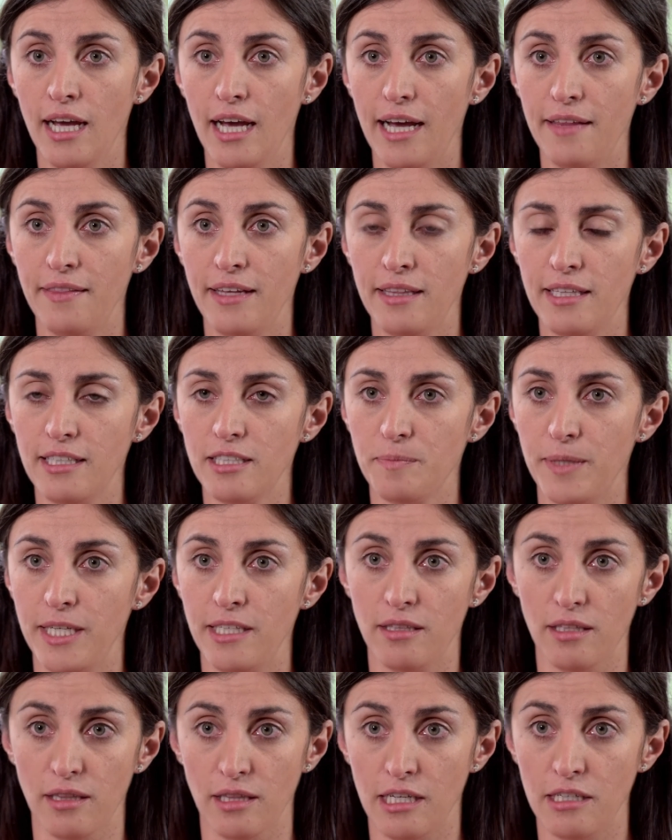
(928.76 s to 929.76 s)
And then there's
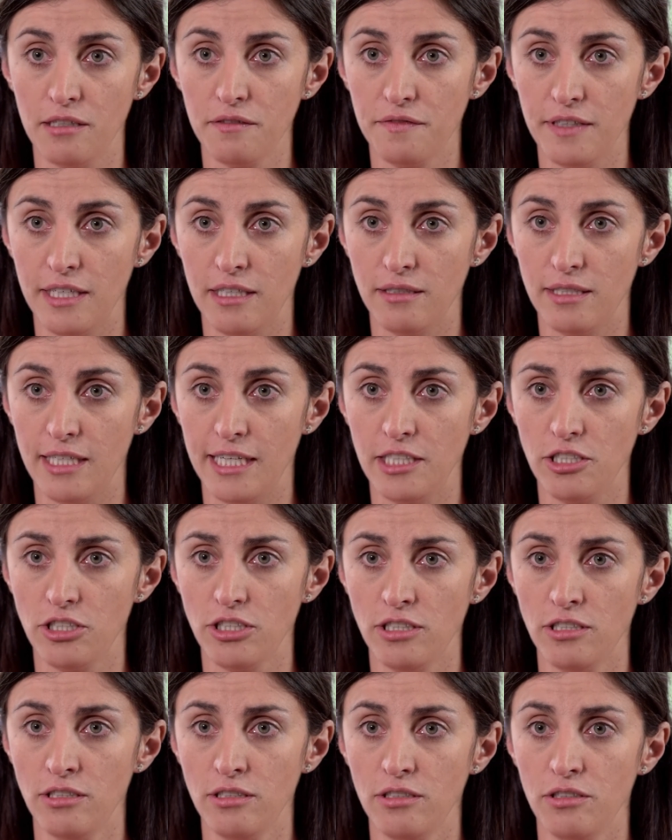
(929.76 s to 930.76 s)
been the Lung
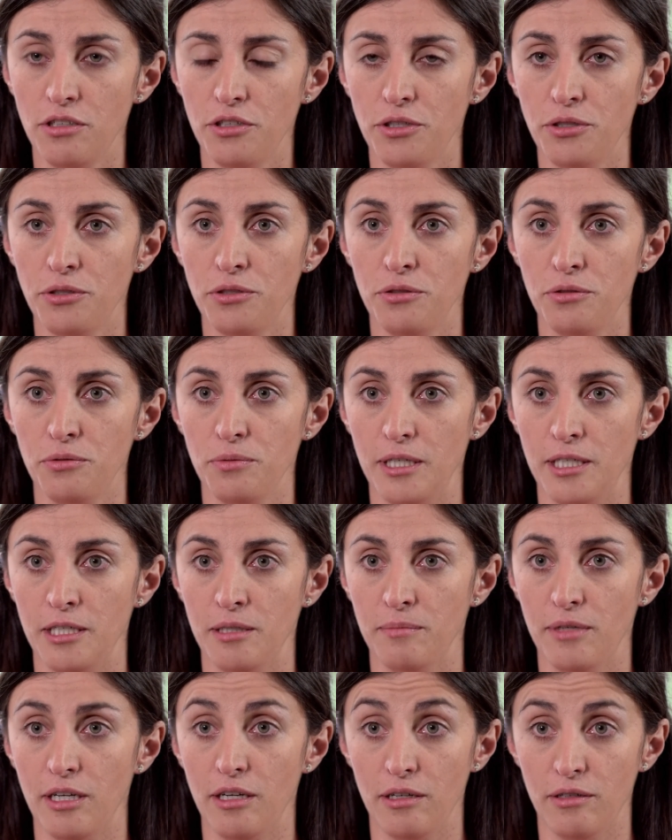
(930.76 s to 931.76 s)
Foundation, who
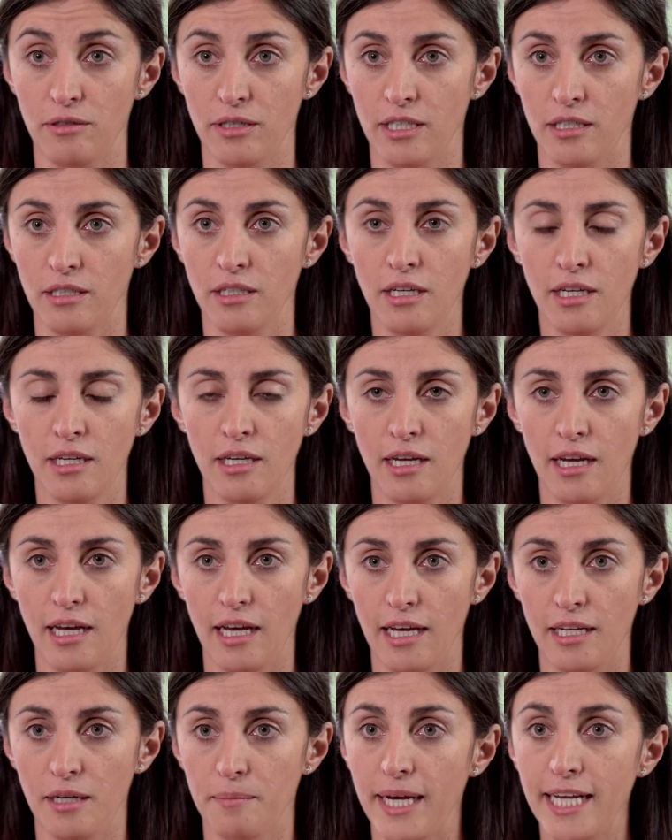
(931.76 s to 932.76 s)
are
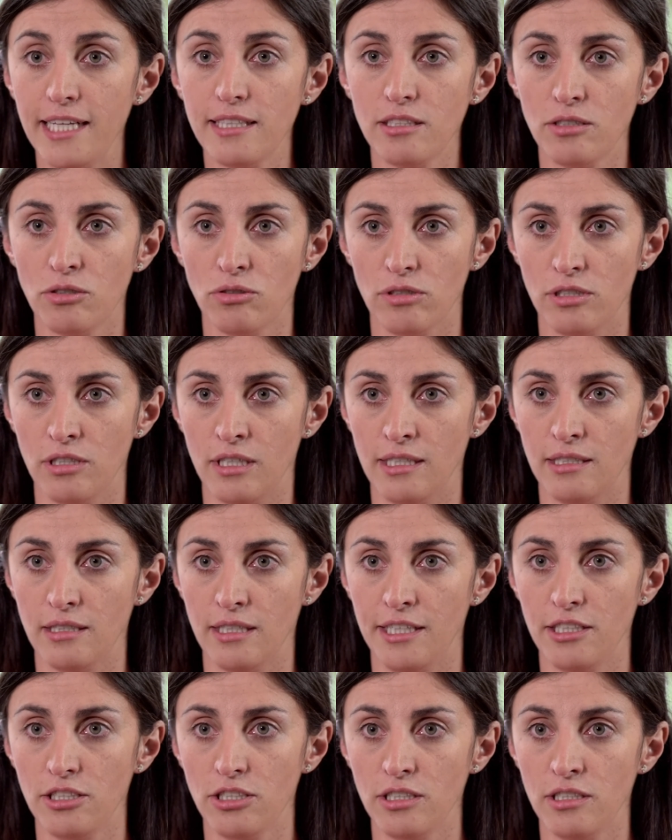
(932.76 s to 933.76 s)
an amazing
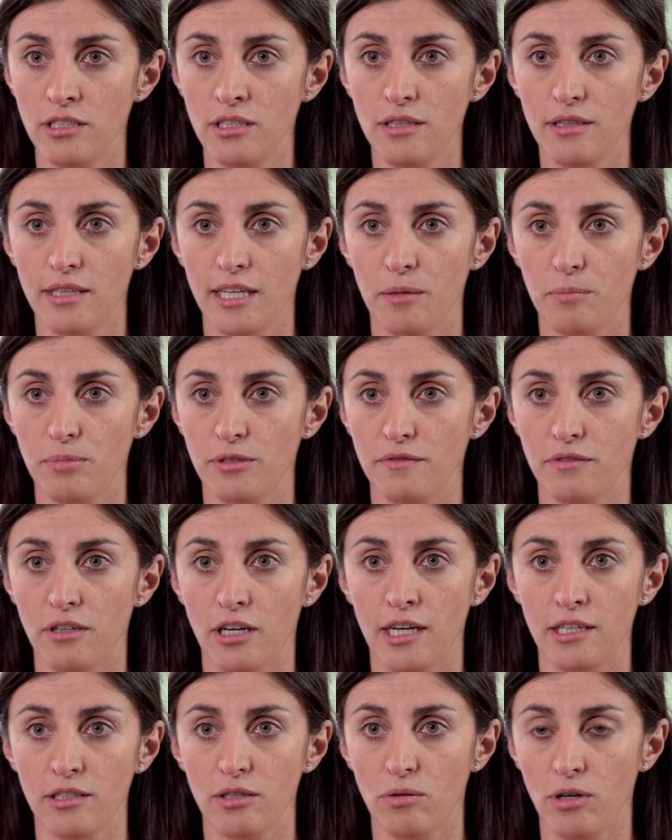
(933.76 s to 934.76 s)
organisation that
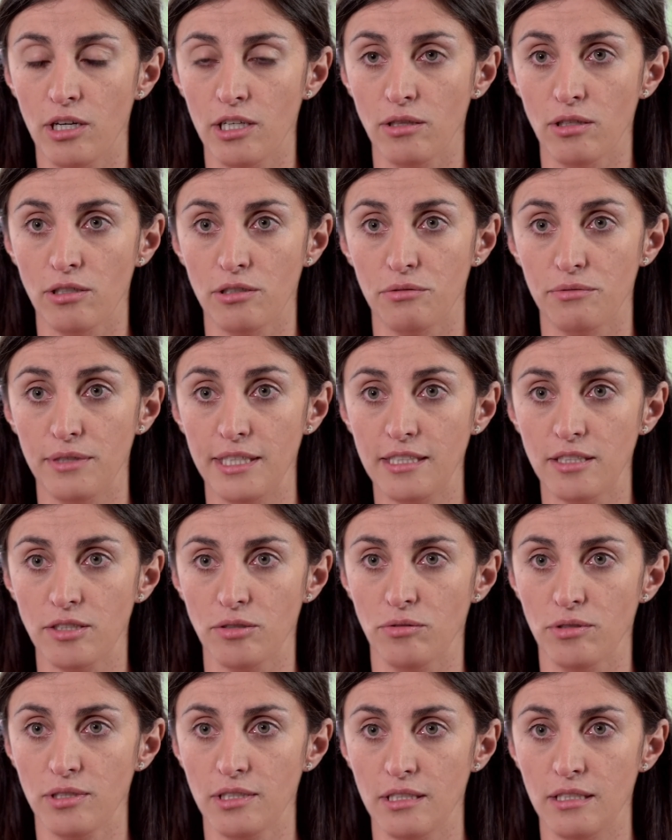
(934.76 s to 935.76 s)
provide quite a lot of
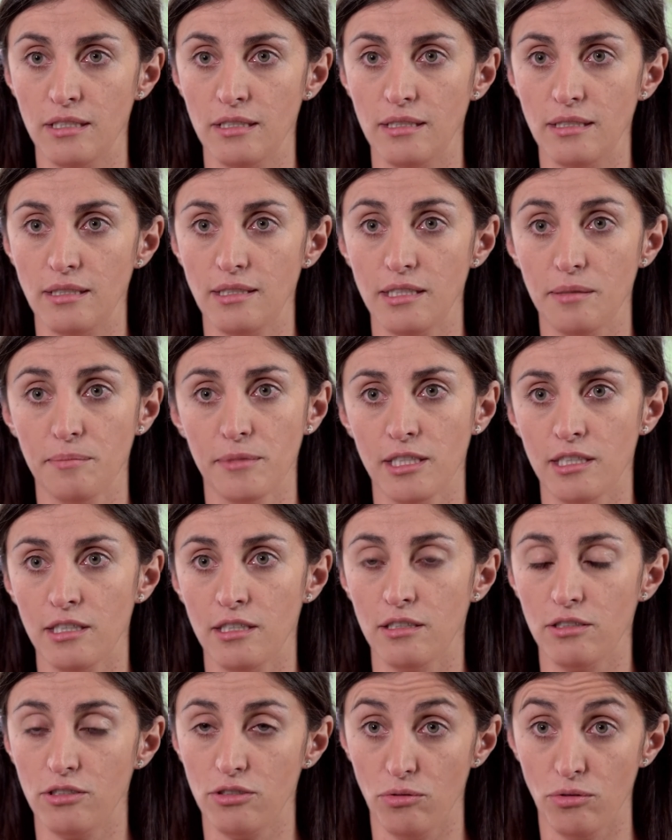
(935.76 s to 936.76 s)
resources,
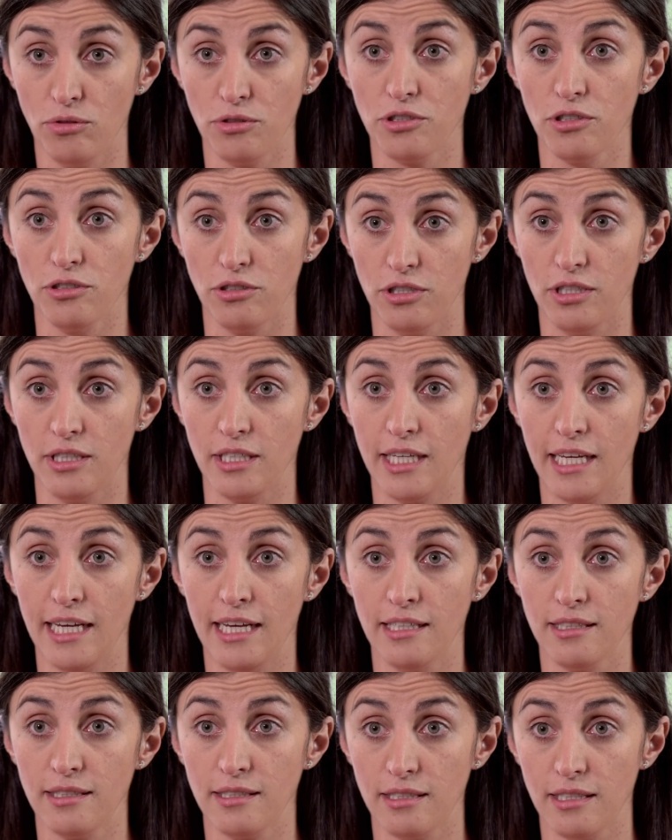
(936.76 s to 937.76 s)
similar also to the
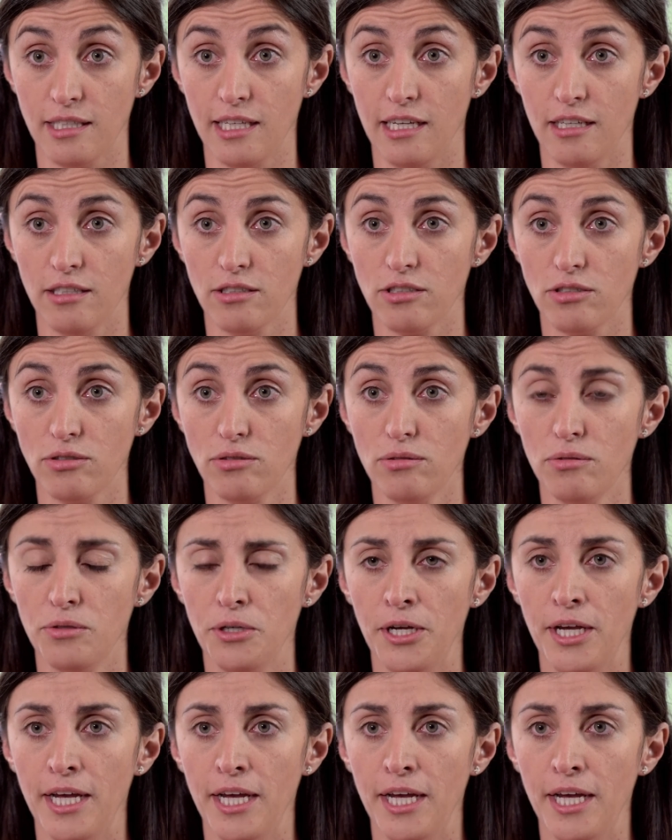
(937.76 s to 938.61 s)
Cancer Council.